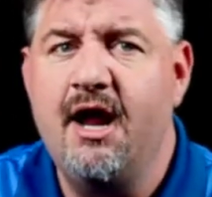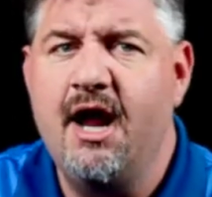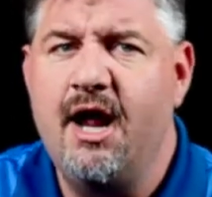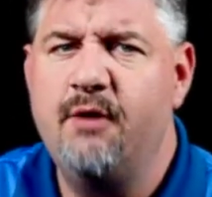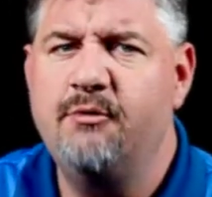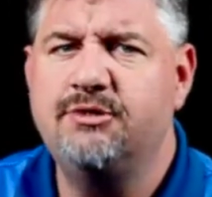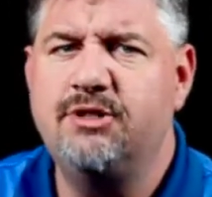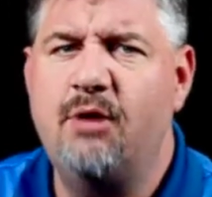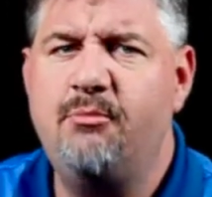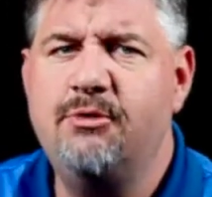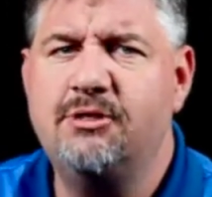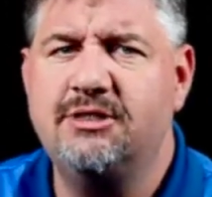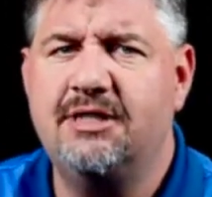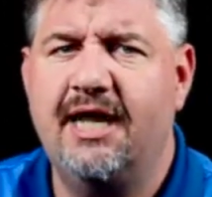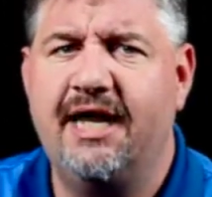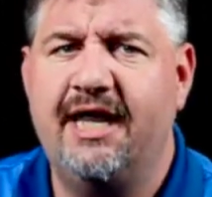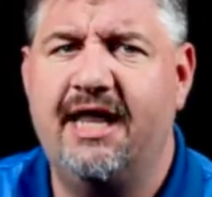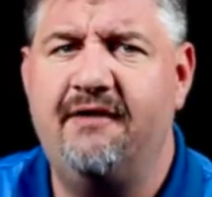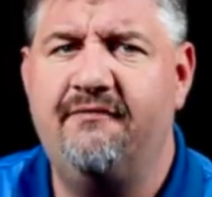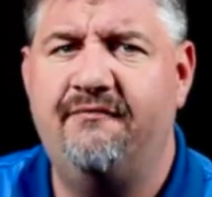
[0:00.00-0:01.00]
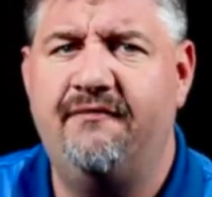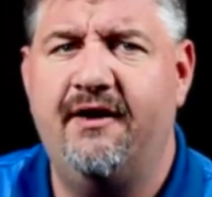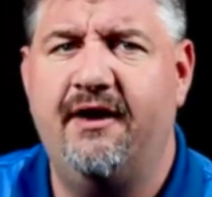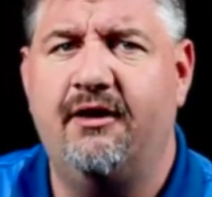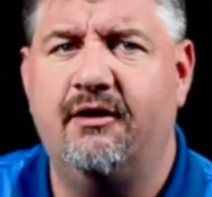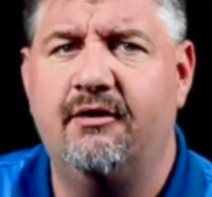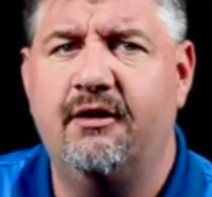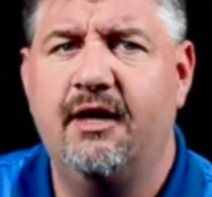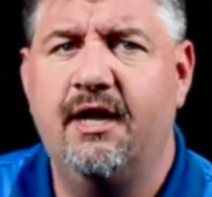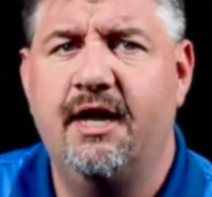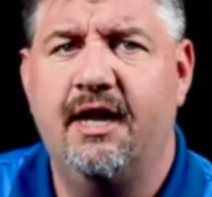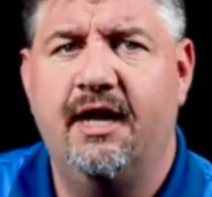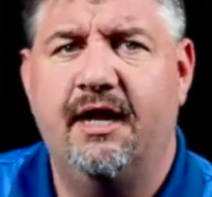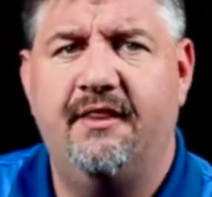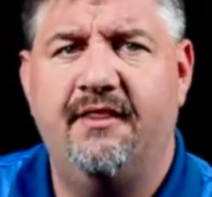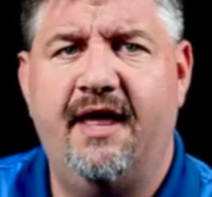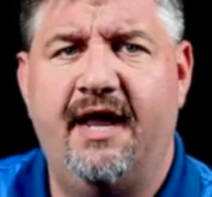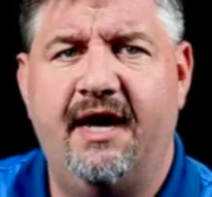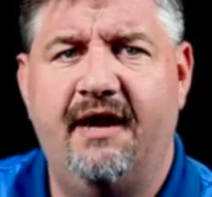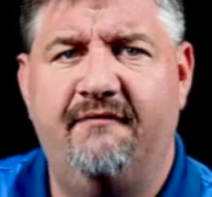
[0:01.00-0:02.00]
It was almost like he felt
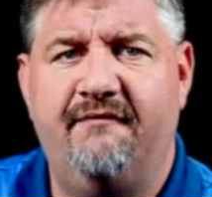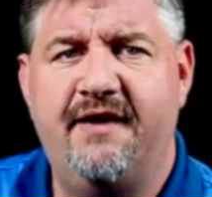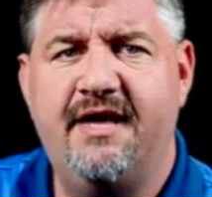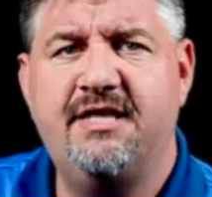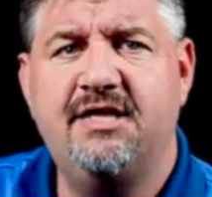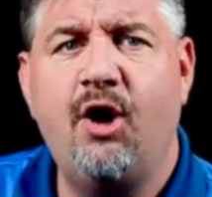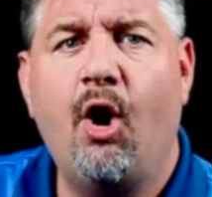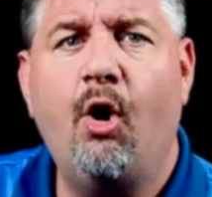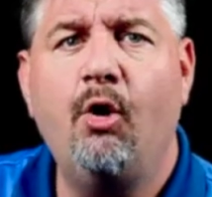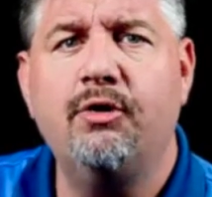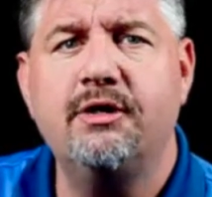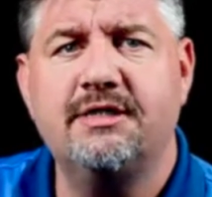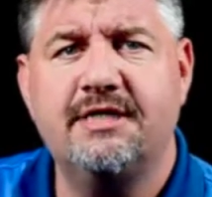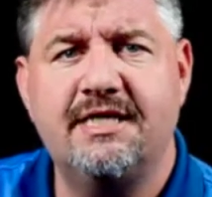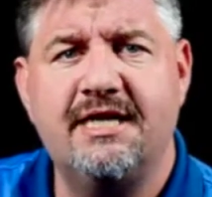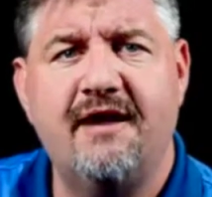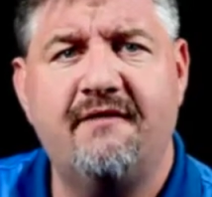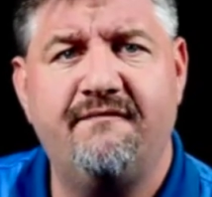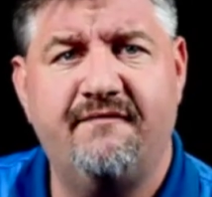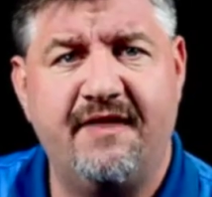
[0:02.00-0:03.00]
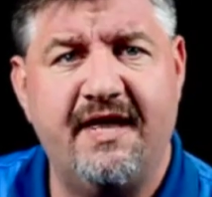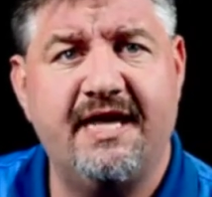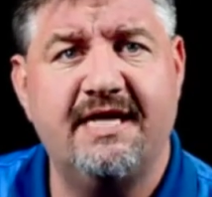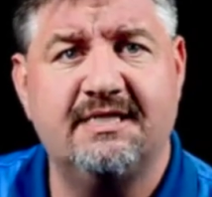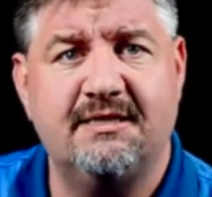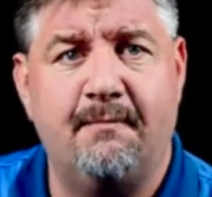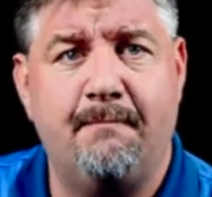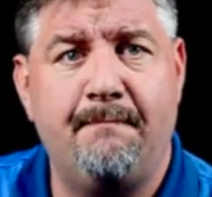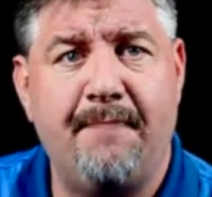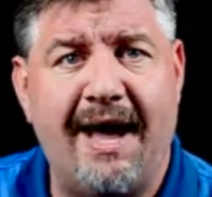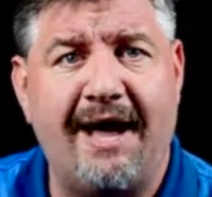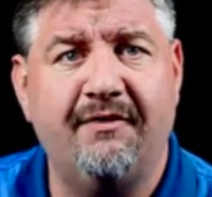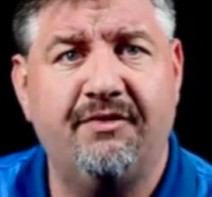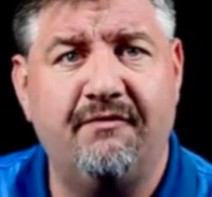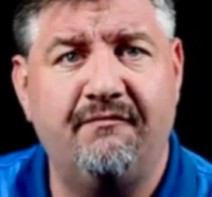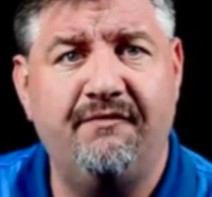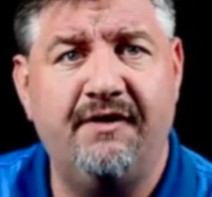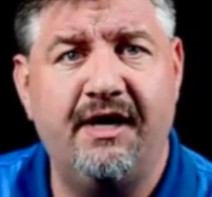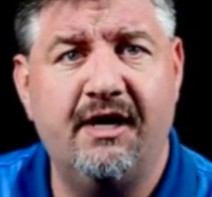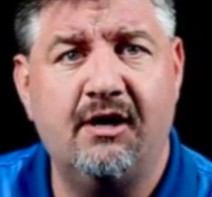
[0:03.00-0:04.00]
that if he told us enough things about
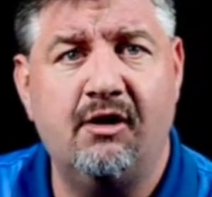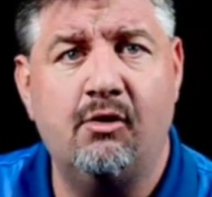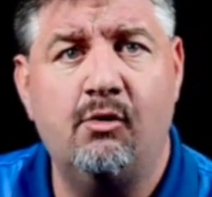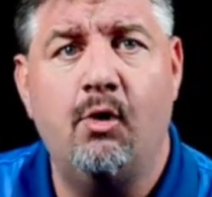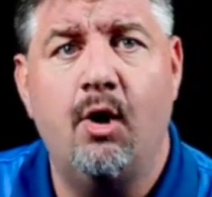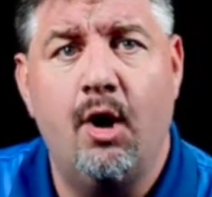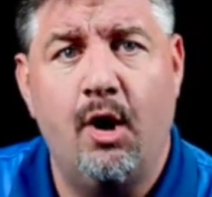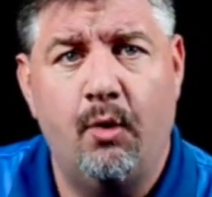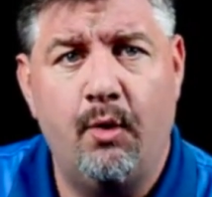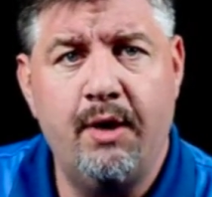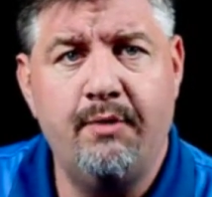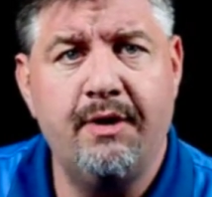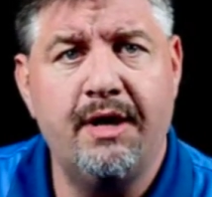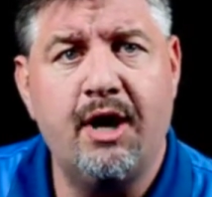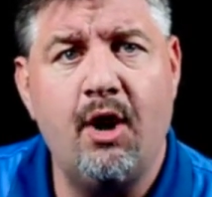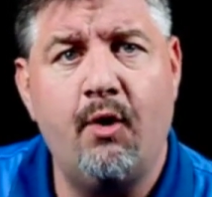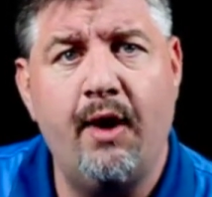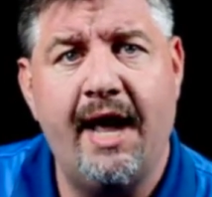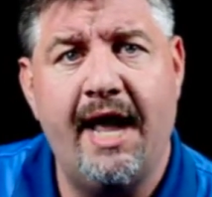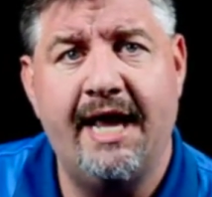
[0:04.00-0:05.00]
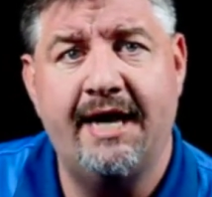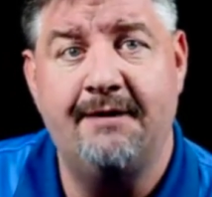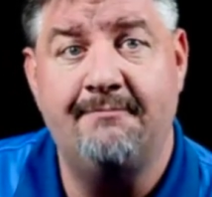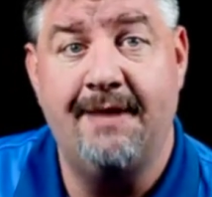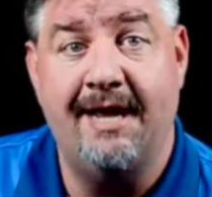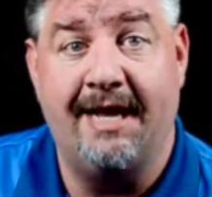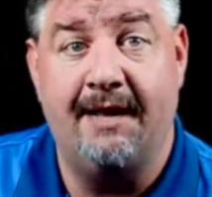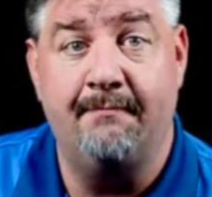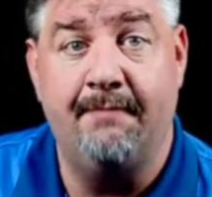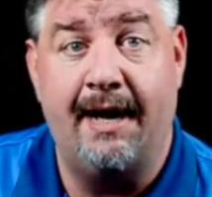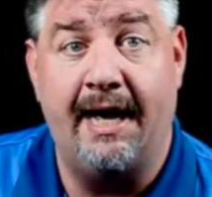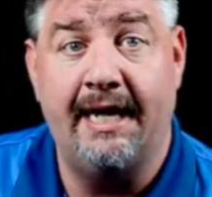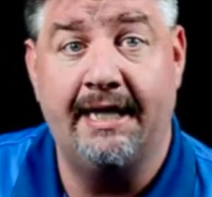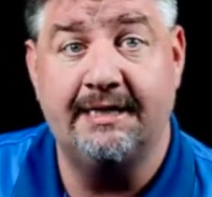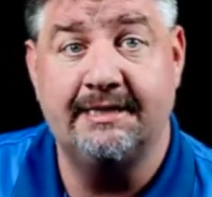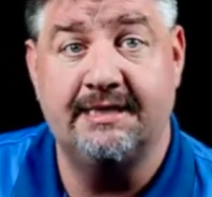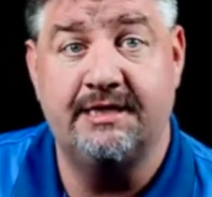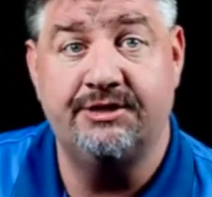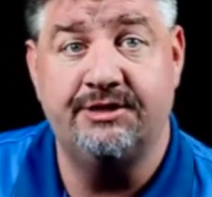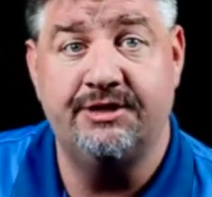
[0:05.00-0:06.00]
the vehicle, we would go ahead and make a buying
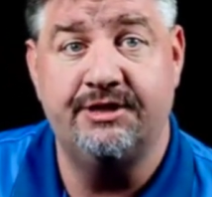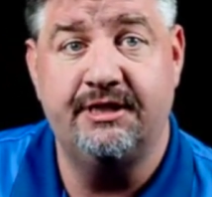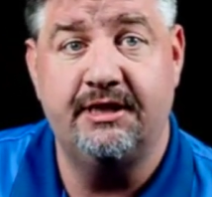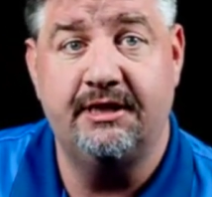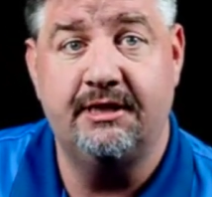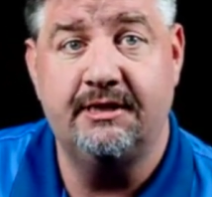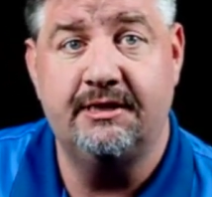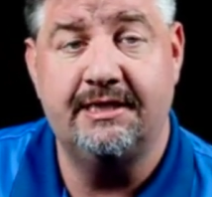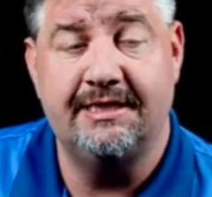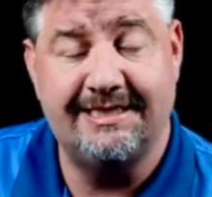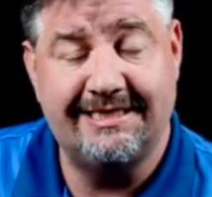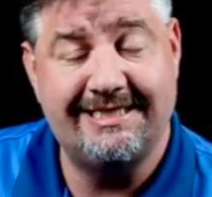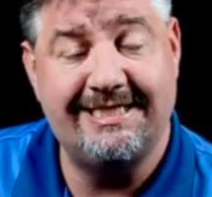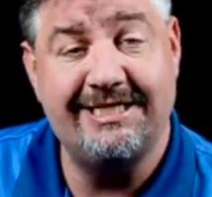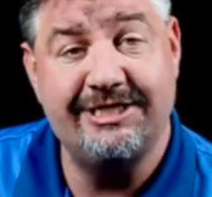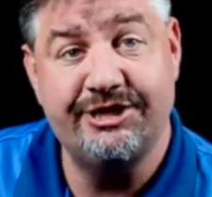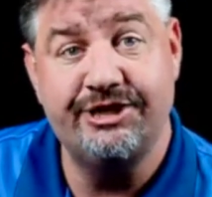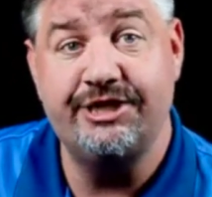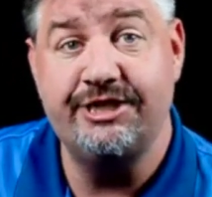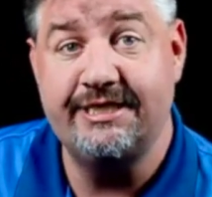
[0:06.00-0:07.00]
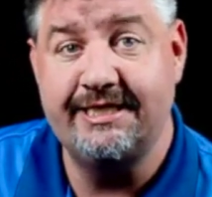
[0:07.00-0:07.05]
decision